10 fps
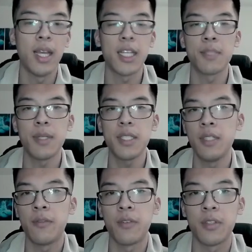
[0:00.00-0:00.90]

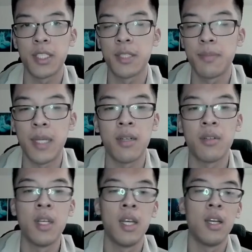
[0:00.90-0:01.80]
especially for a spell.
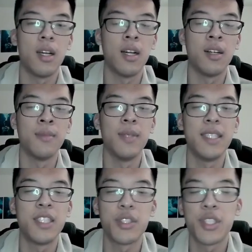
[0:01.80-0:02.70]

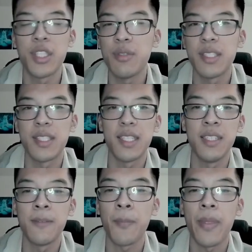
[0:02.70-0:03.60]
It's just so insane